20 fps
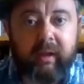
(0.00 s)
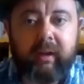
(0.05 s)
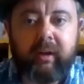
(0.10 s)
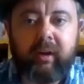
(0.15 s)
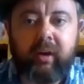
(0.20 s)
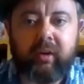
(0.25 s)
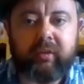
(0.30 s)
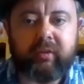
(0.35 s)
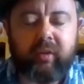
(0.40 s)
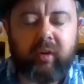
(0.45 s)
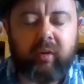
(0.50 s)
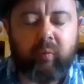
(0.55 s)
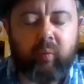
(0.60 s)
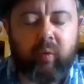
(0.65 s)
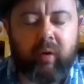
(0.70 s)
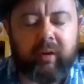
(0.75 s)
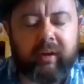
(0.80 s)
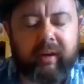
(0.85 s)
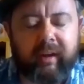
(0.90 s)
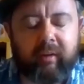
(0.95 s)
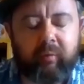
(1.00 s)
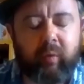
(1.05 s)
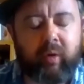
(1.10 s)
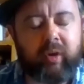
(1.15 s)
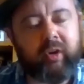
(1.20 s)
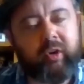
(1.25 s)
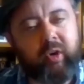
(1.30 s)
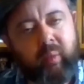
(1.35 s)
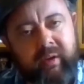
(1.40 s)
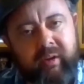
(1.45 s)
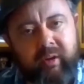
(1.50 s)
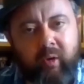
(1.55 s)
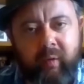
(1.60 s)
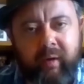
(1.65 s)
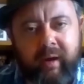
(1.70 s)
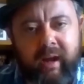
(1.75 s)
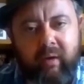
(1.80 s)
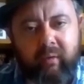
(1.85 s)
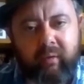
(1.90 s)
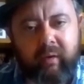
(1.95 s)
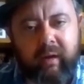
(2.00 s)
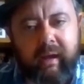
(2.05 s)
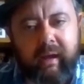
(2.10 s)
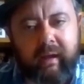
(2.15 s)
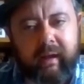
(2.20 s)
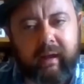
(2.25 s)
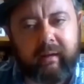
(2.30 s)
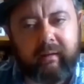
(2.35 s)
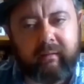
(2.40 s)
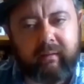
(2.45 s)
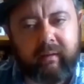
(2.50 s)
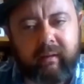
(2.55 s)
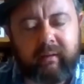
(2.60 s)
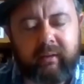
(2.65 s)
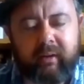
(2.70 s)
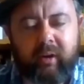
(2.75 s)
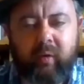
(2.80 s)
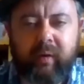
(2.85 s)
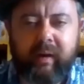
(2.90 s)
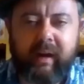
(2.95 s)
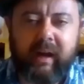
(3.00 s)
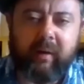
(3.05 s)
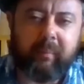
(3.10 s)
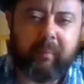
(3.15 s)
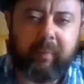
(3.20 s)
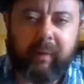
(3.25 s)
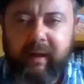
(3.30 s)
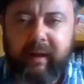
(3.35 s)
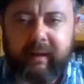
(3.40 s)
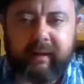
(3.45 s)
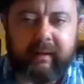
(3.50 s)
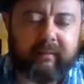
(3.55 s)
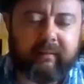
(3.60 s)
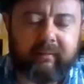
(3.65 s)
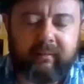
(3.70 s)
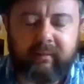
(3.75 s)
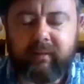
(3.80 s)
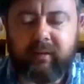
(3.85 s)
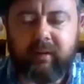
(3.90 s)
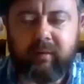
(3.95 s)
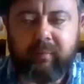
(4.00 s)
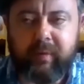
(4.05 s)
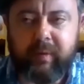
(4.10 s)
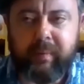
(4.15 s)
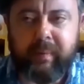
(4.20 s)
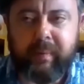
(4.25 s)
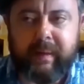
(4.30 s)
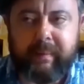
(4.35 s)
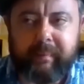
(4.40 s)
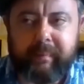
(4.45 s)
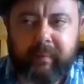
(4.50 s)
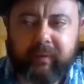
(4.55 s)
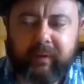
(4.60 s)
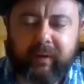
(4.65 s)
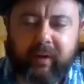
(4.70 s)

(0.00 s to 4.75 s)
Because what you do when you're going out gigging and you're going out playing to people, you're